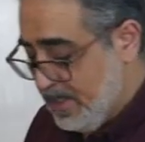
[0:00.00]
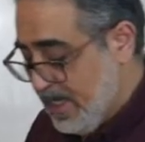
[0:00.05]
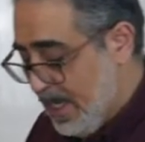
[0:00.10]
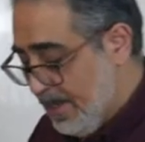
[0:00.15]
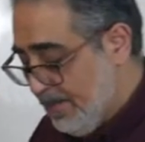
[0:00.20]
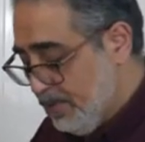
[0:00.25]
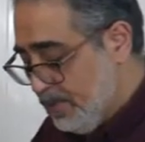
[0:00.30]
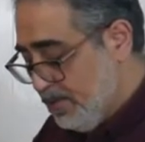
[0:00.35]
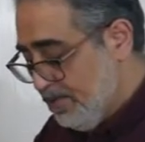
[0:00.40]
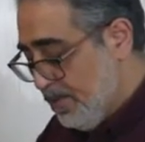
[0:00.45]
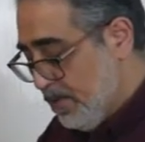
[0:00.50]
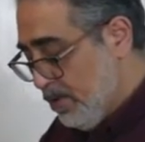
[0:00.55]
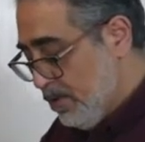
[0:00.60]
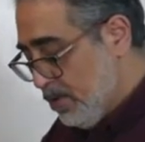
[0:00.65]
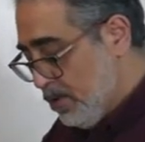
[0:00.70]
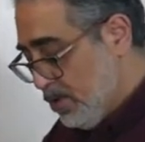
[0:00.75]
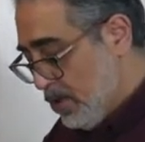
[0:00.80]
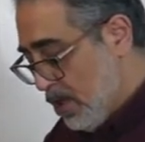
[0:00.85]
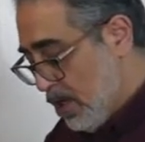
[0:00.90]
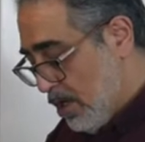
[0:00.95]

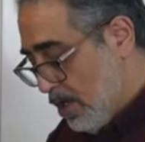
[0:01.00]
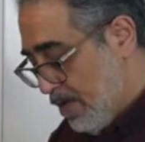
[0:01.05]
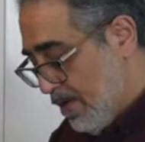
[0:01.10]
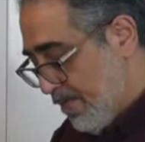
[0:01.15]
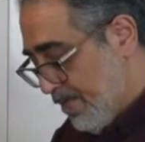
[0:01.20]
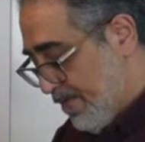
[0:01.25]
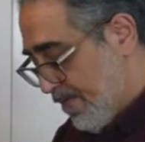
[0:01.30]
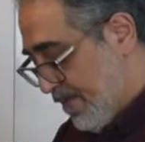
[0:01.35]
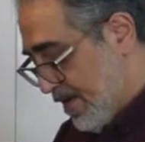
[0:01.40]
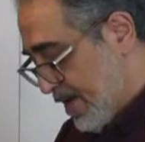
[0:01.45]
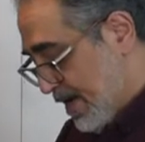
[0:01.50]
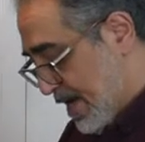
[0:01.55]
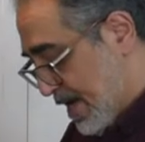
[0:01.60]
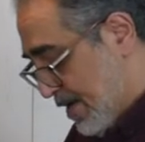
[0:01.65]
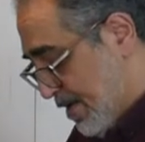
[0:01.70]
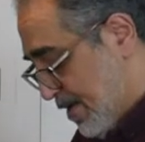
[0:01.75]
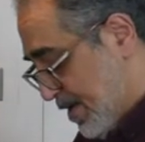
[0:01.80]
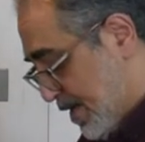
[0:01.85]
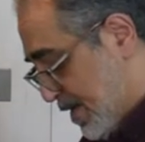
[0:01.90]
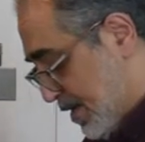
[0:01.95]
tablespoons of
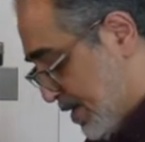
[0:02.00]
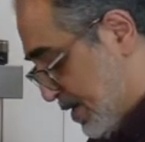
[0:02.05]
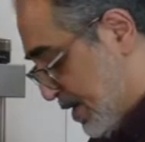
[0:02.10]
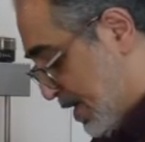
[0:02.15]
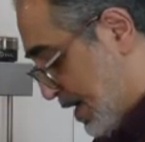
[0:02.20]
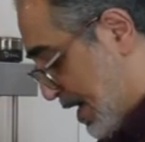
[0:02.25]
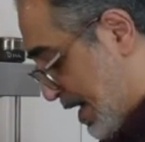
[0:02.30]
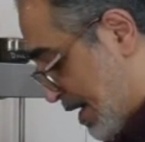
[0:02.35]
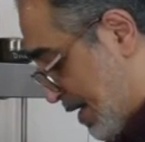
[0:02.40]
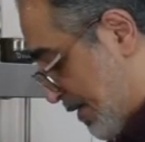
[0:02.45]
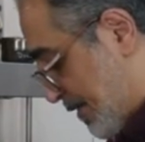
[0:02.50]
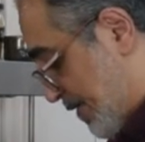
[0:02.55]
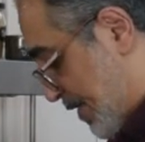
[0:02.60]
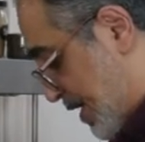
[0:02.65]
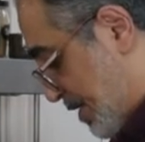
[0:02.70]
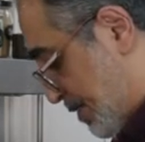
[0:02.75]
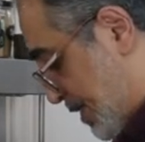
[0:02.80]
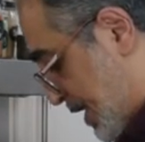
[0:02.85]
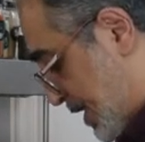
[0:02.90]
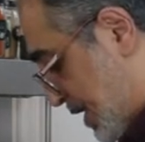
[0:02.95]
our
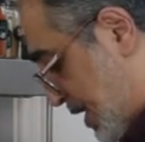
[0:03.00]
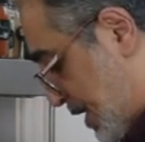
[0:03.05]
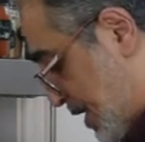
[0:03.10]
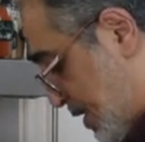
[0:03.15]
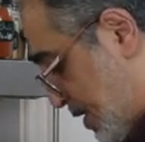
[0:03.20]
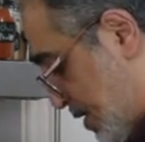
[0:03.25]
clarified butter.